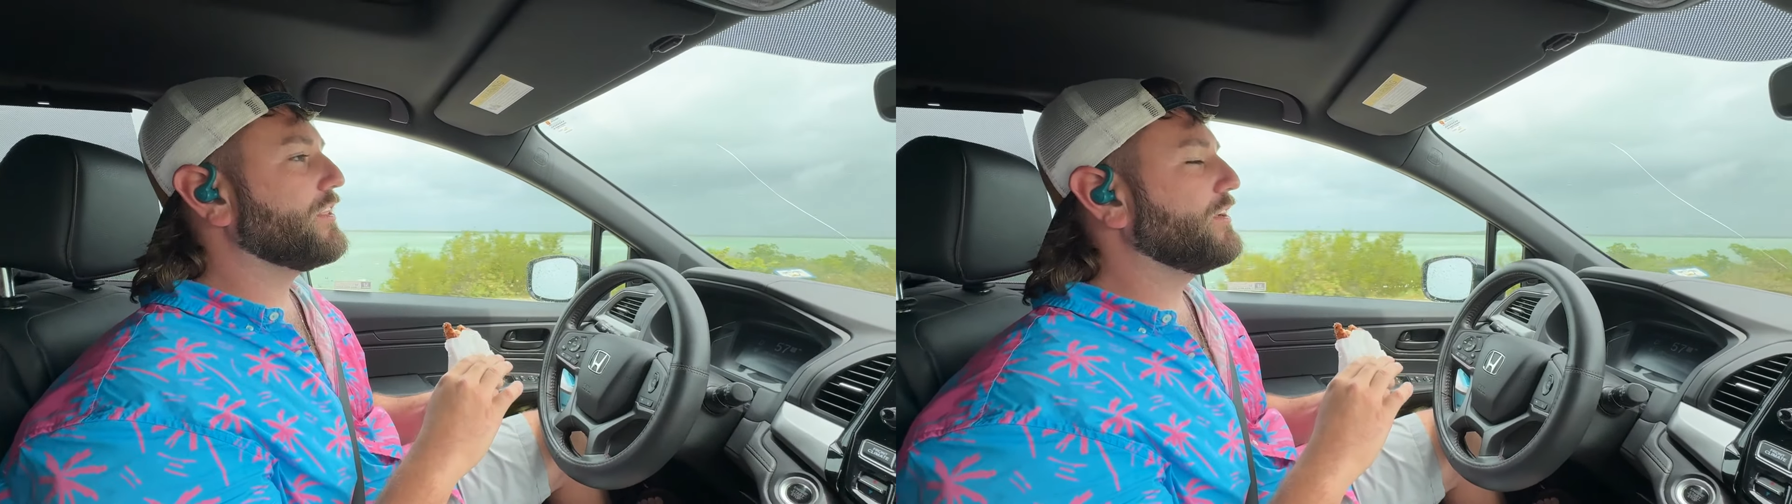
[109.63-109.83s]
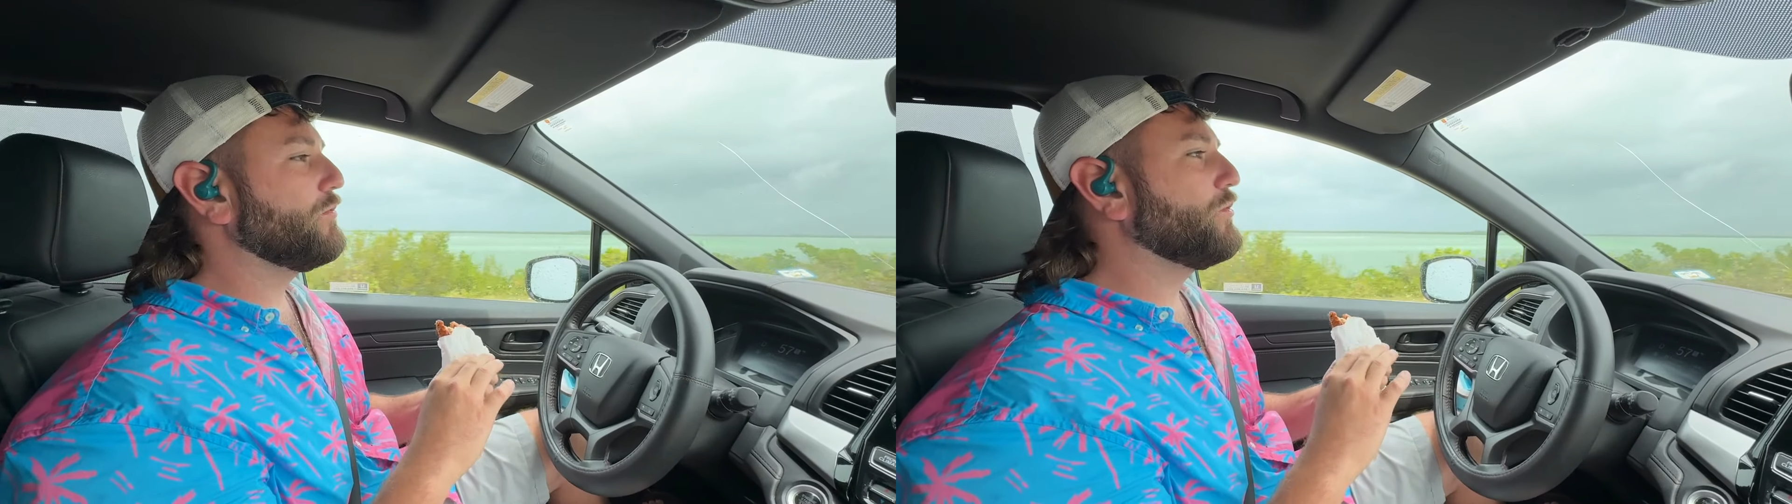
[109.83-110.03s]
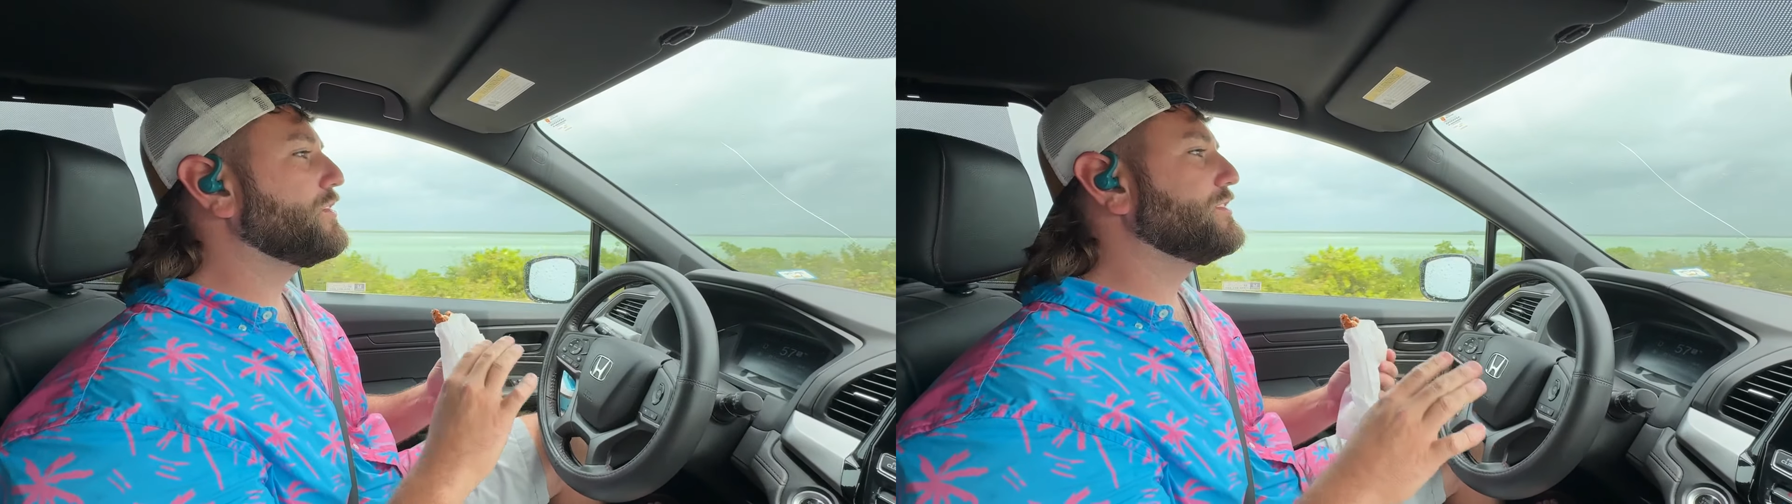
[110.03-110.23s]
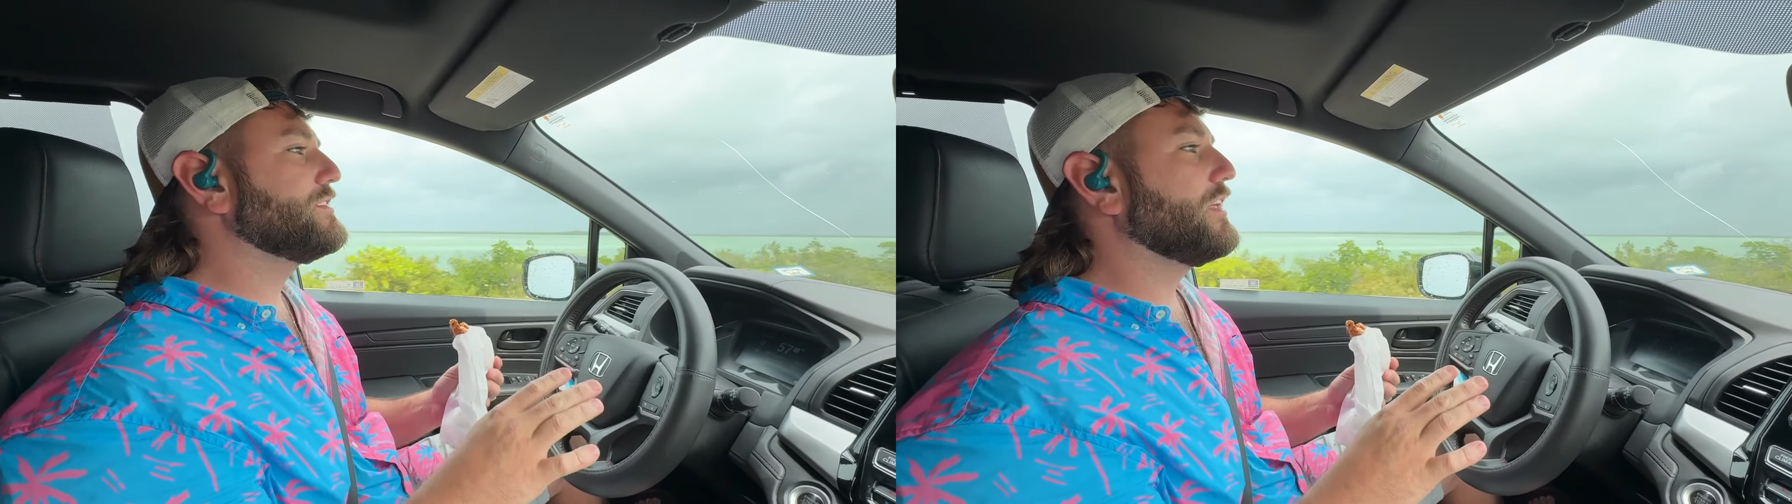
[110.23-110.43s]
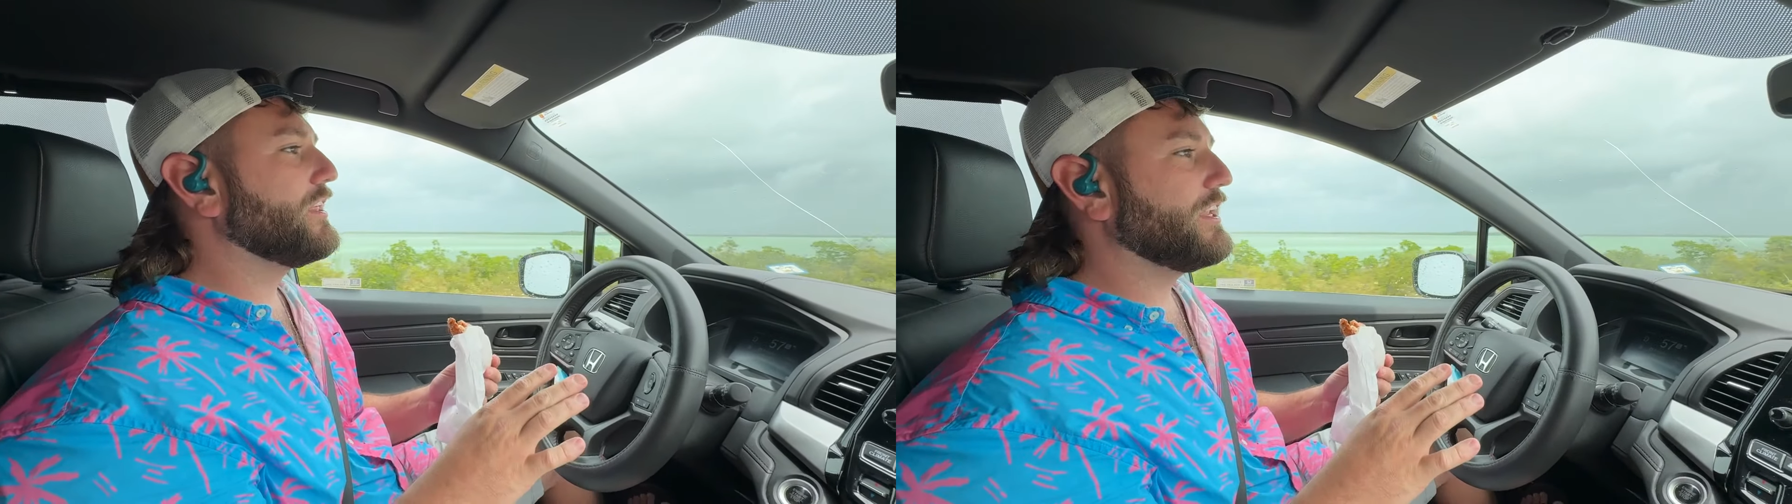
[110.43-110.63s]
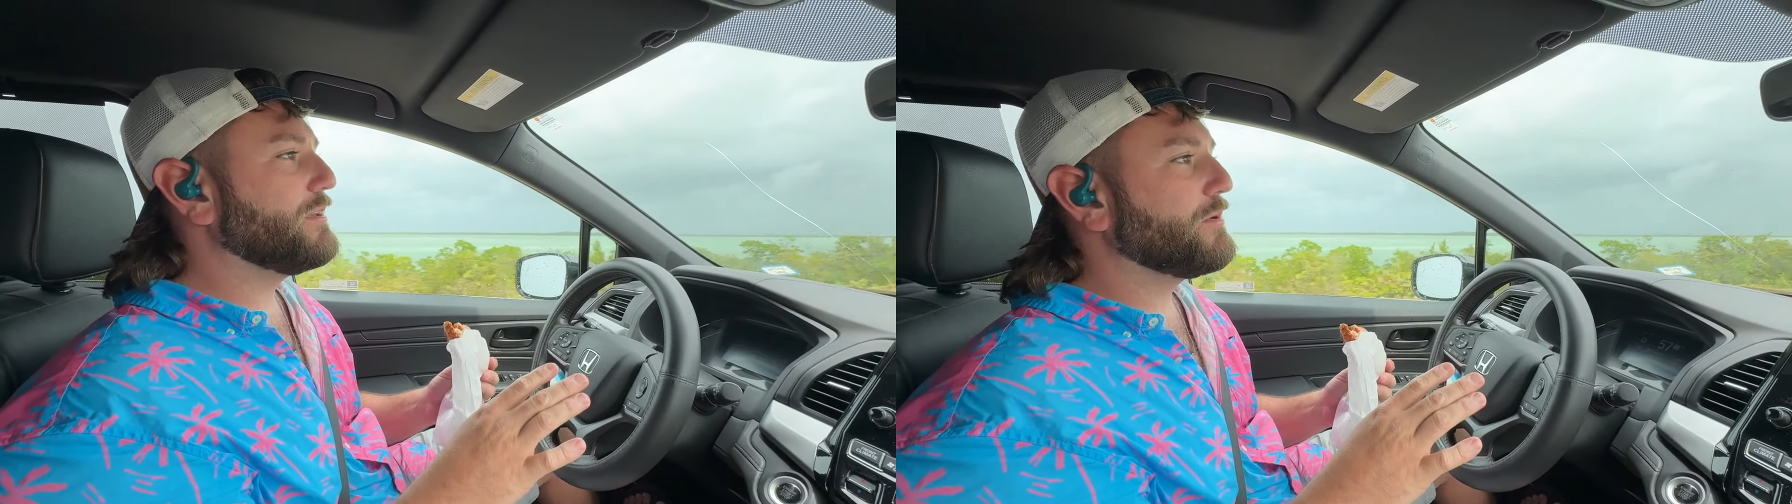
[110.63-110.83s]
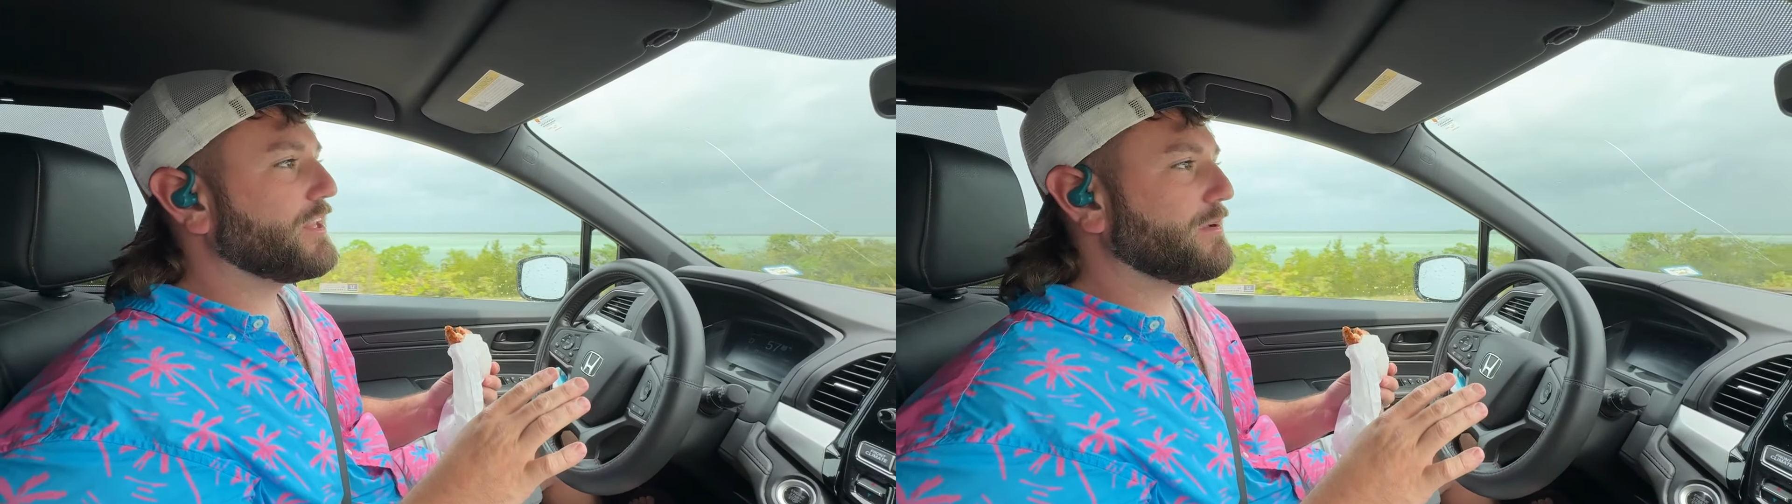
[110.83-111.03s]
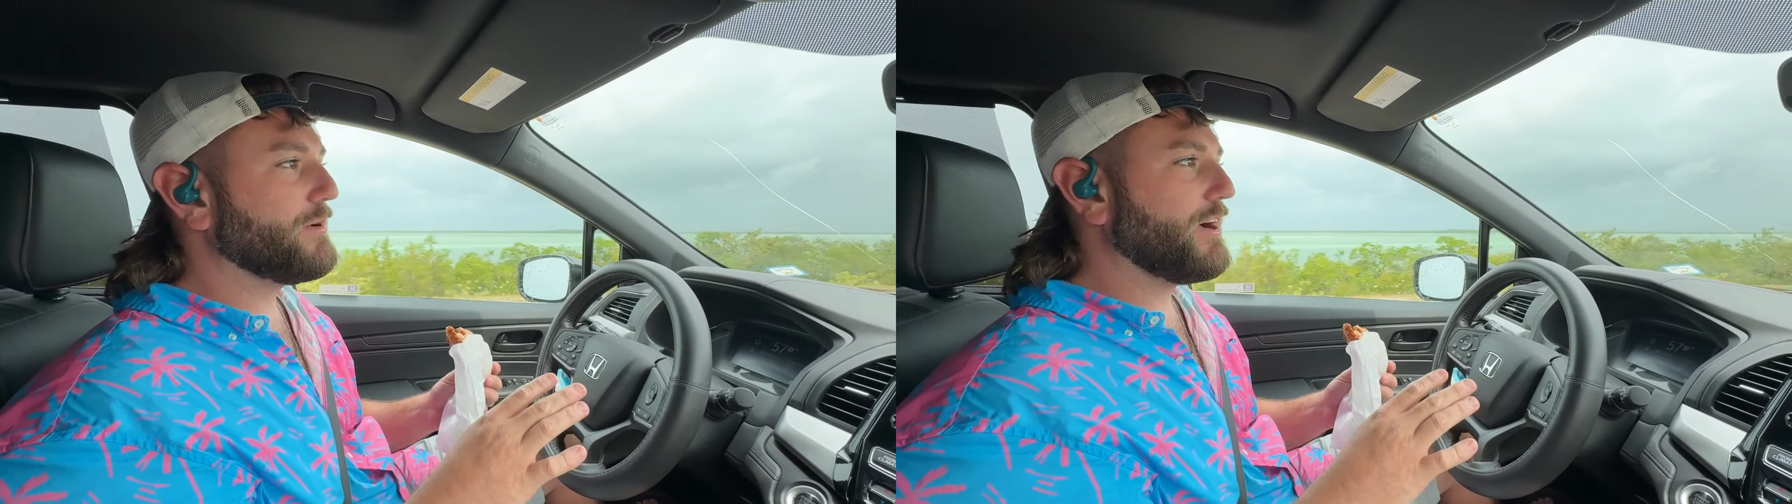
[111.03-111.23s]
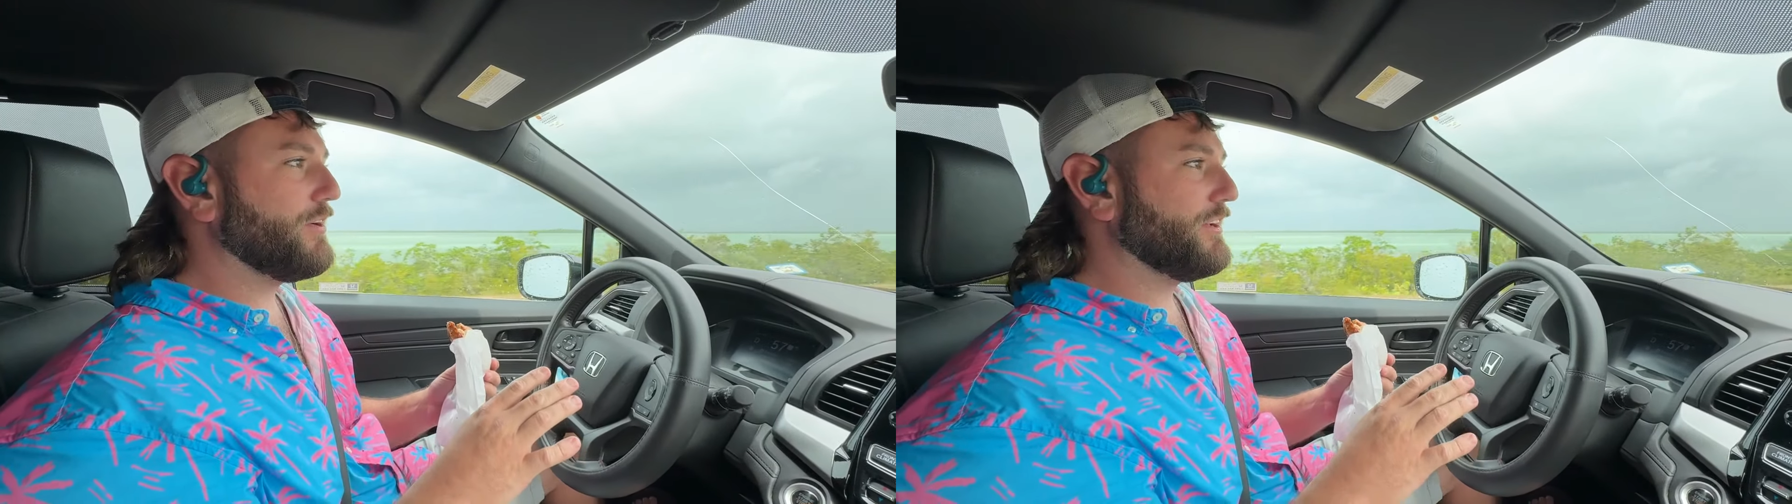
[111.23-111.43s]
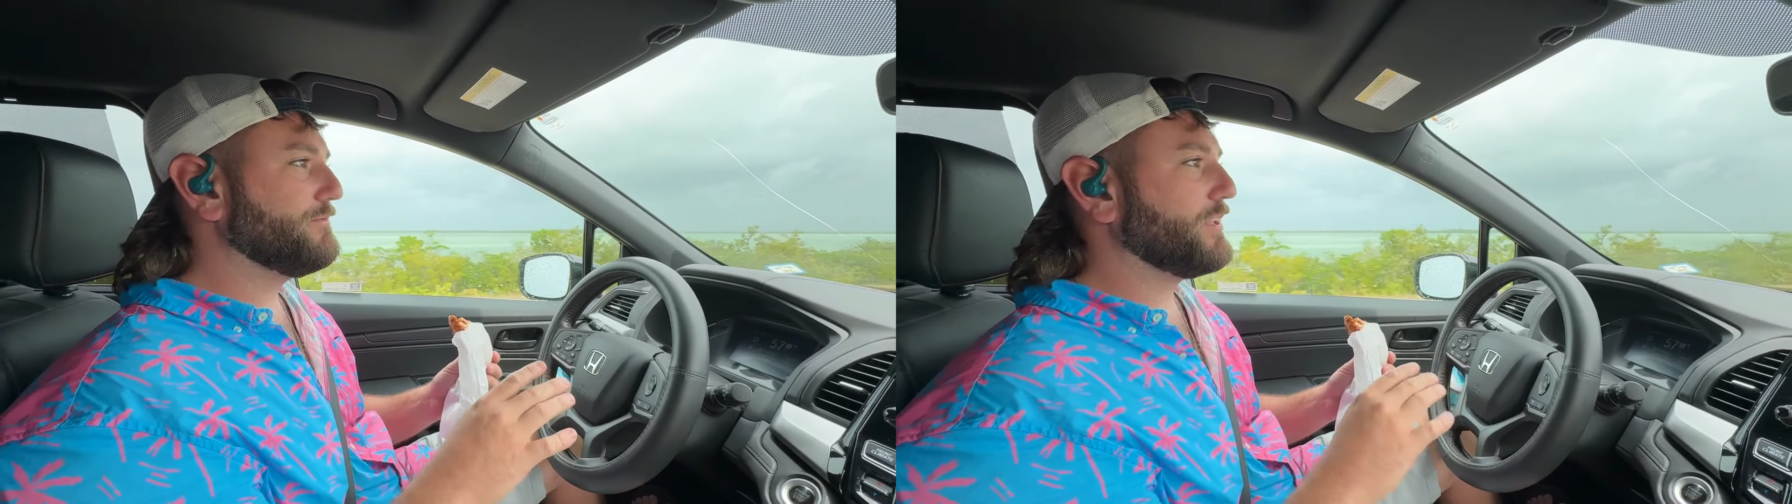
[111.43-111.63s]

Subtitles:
and wouldn't tell anybody about it,